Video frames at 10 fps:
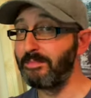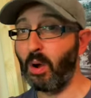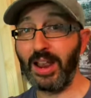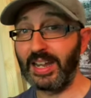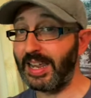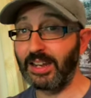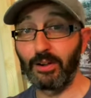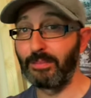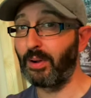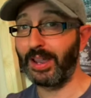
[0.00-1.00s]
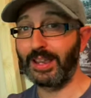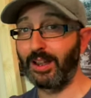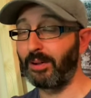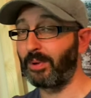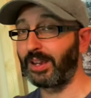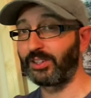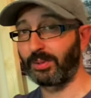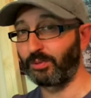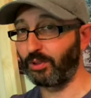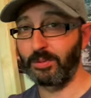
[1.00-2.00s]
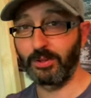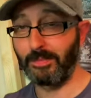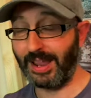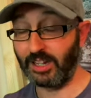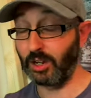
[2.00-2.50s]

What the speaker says: my link on my subscription page.